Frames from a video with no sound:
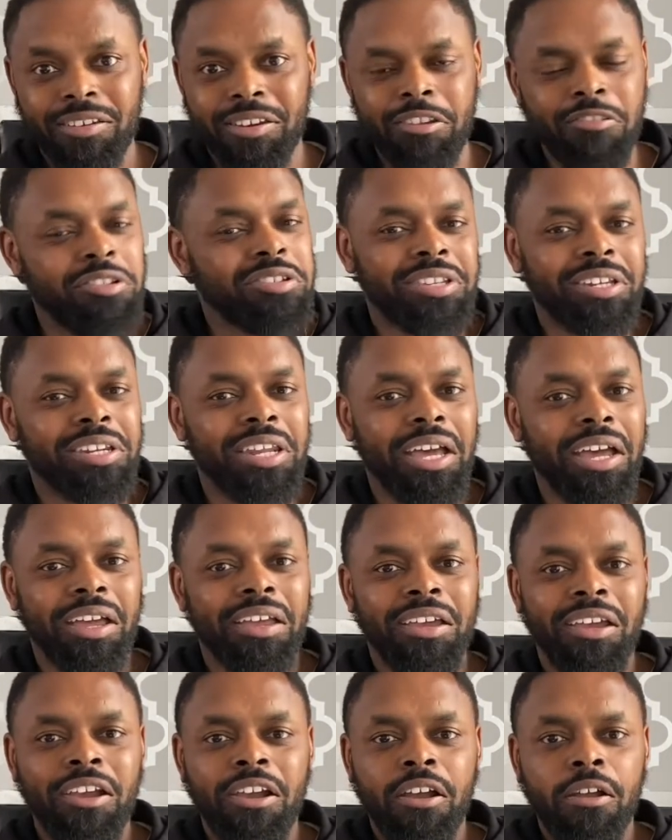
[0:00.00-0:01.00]
You ever said that?
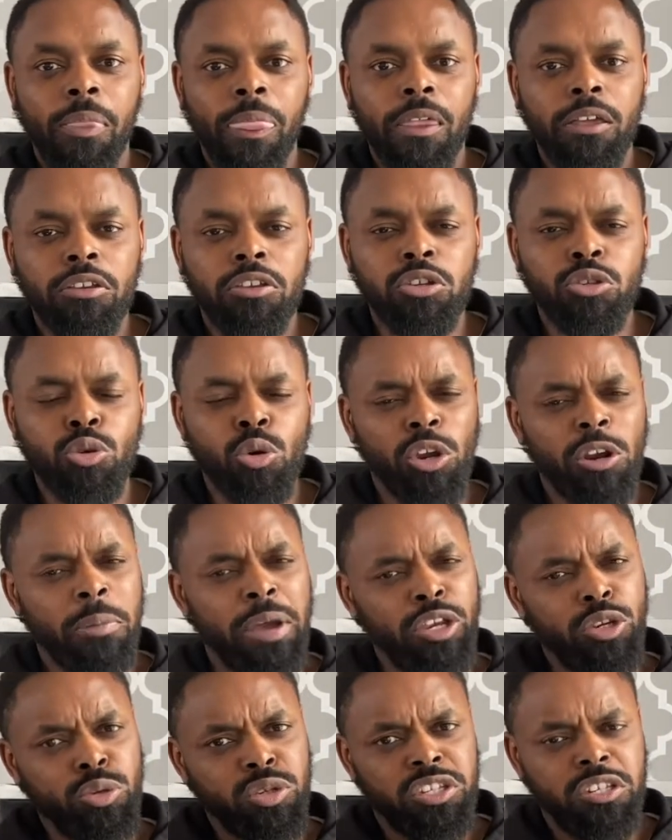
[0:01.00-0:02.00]
You're talking about
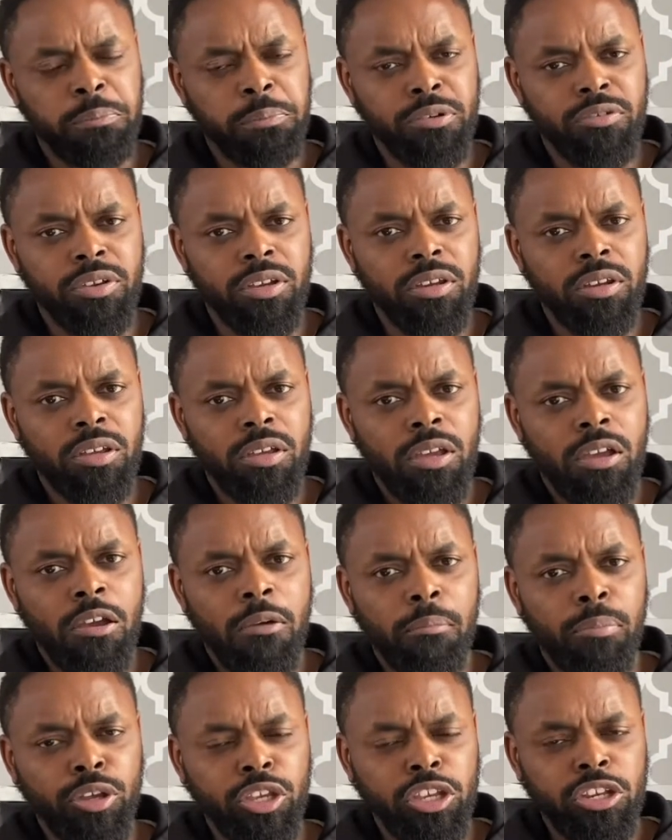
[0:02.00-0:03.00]
your spirit,
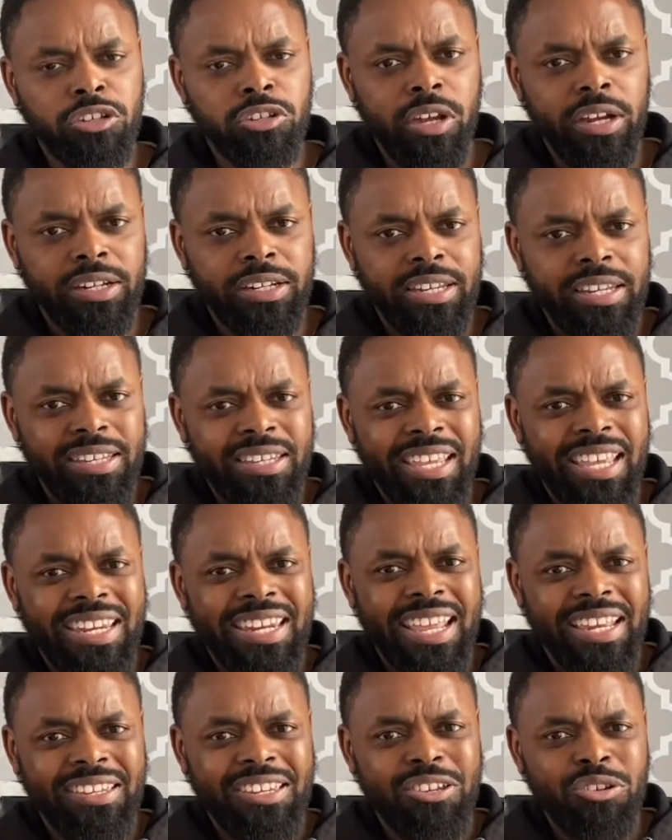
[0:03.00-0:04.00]
but you're not
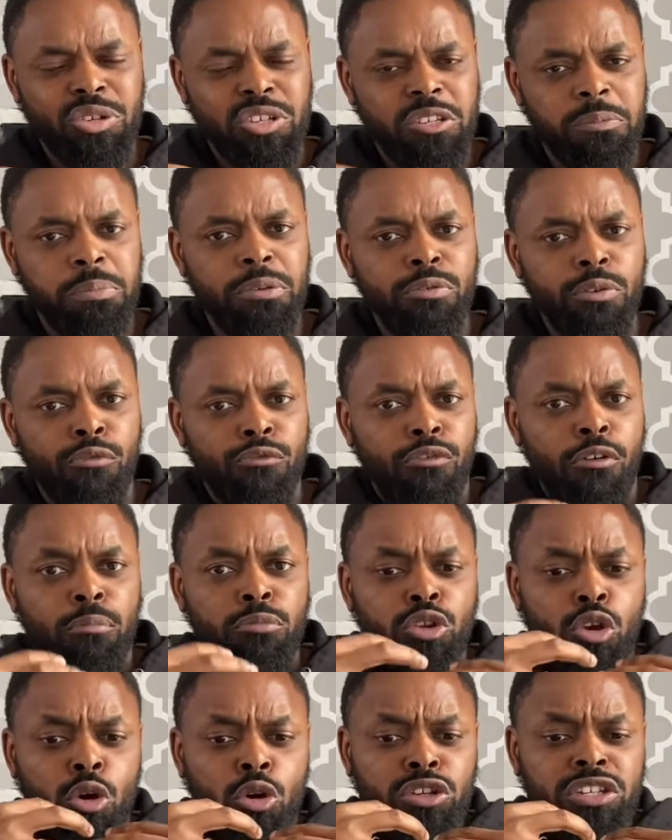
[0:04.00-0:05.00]
disconnecting your spirit from
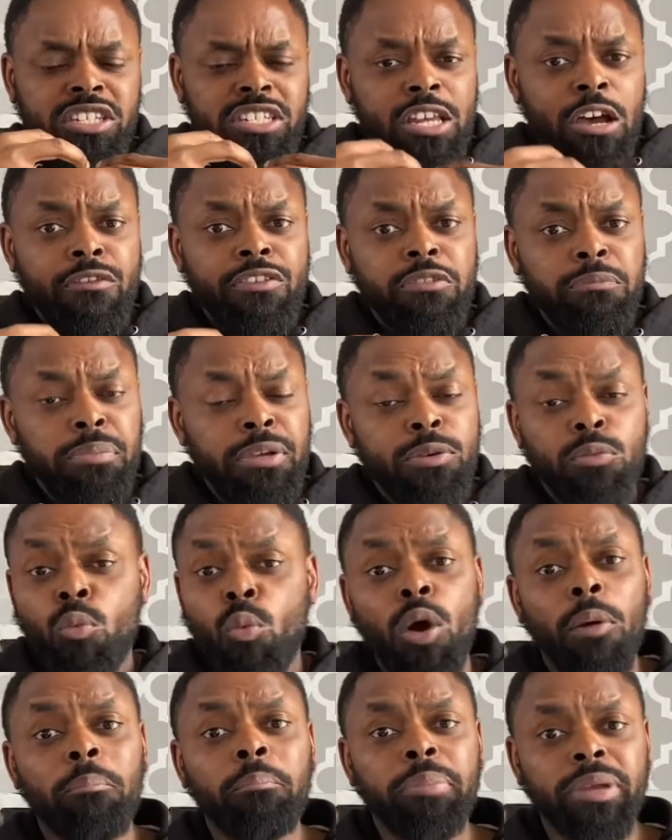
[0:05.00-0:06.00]
yourself as being
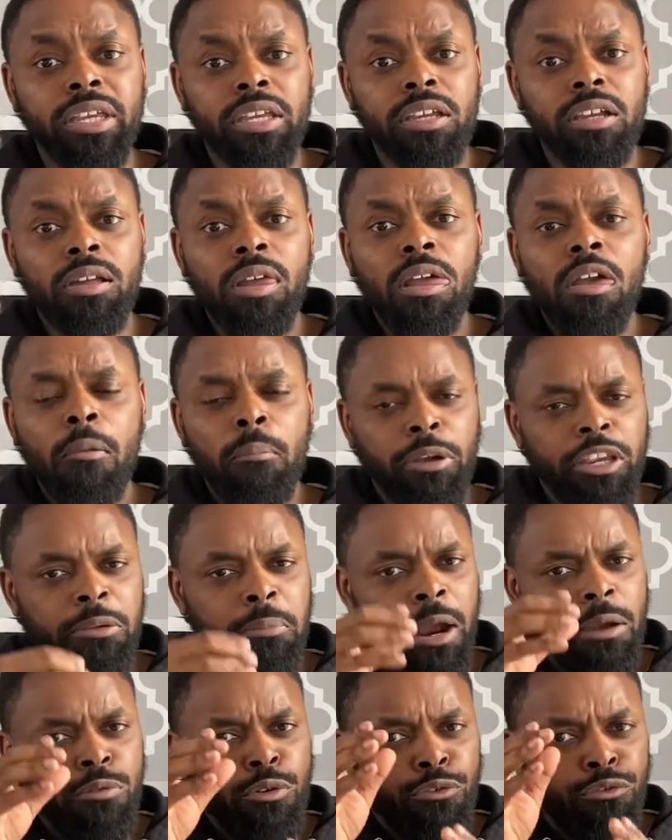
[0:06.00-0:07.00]
one being, but you
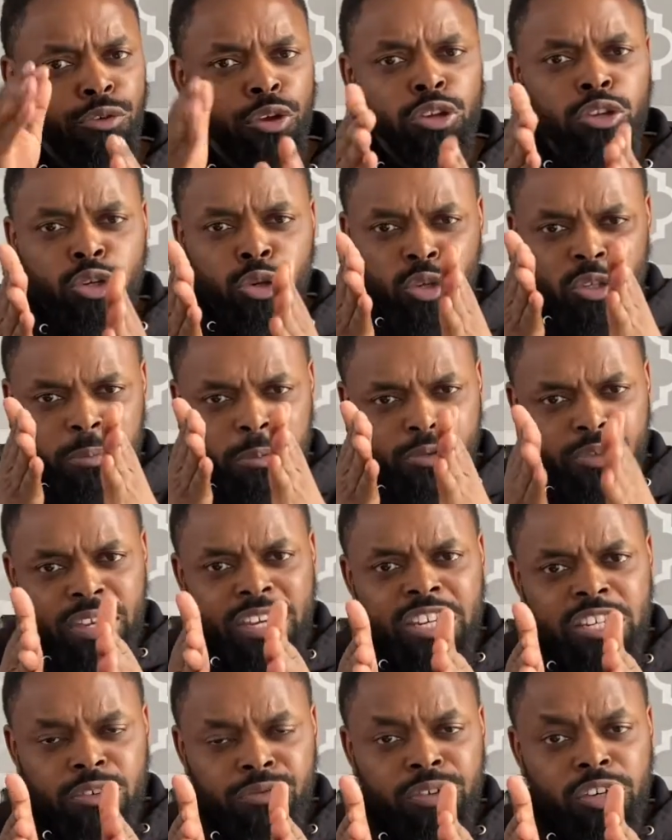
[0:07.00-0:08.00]
might refer to your spirit
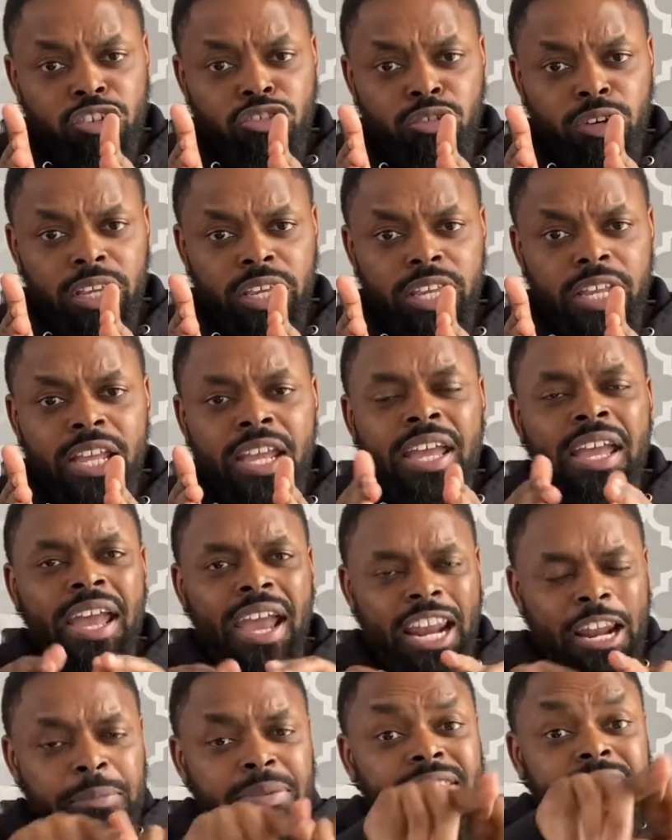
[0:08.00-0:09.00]
individually.
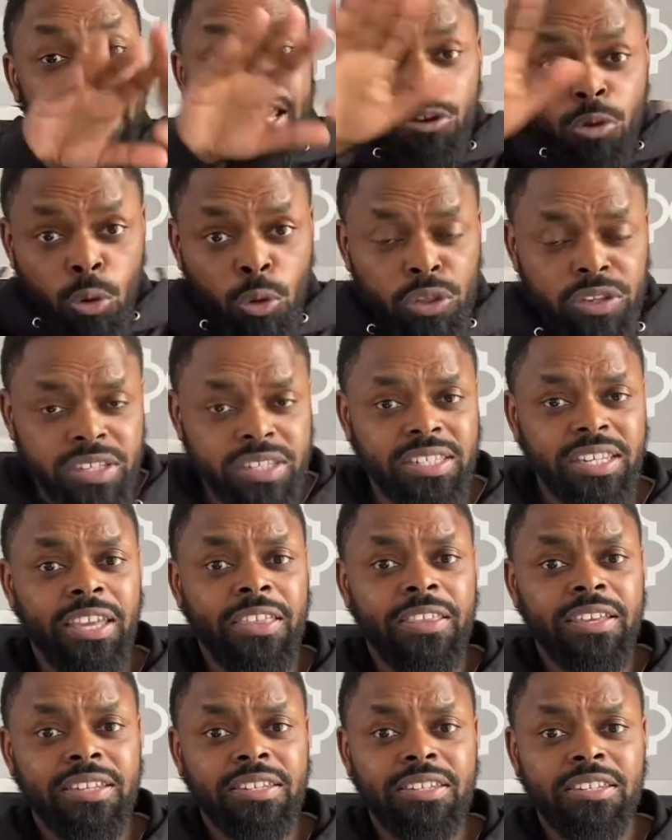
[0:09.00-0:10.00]
And I'm saying all this to say
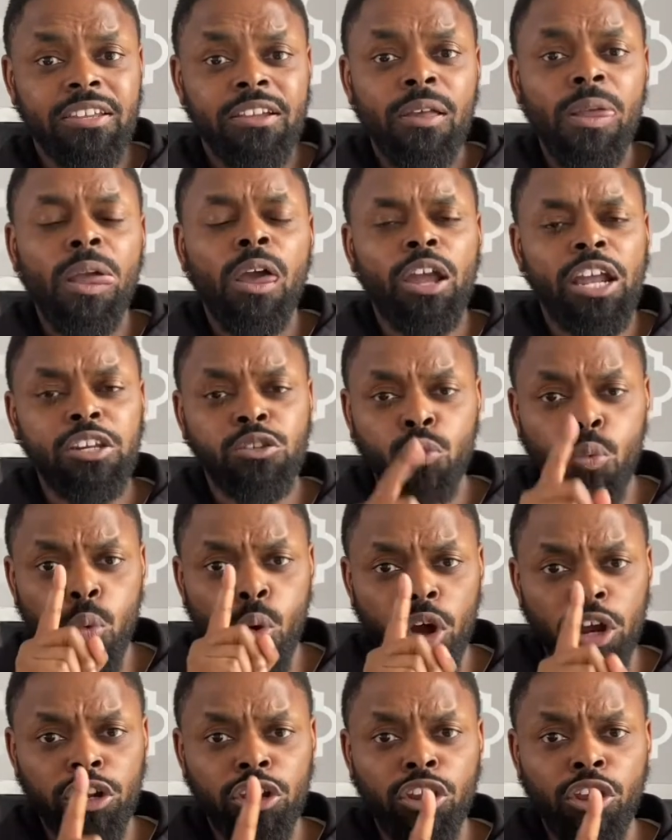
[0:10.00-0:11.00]
this, it's
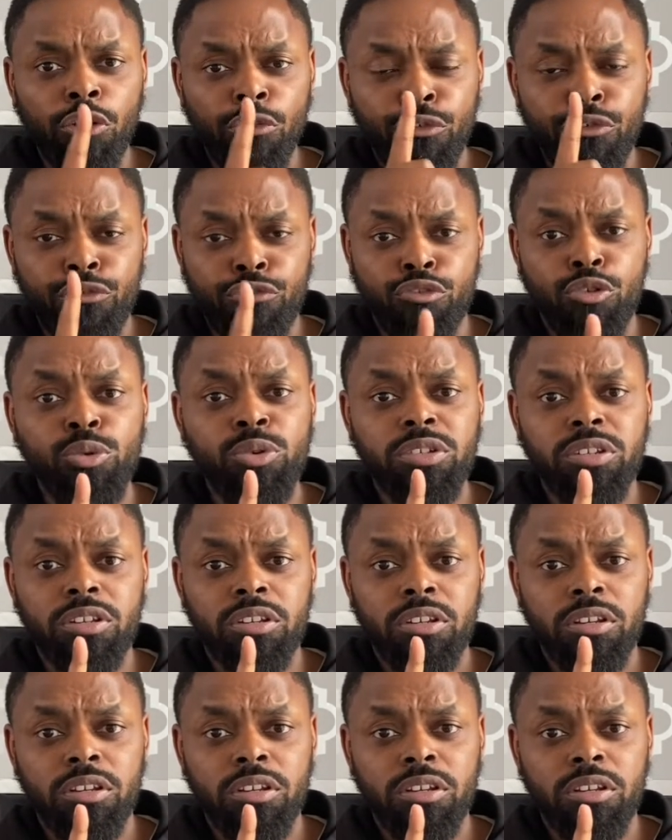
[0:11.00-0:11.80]
one fruit,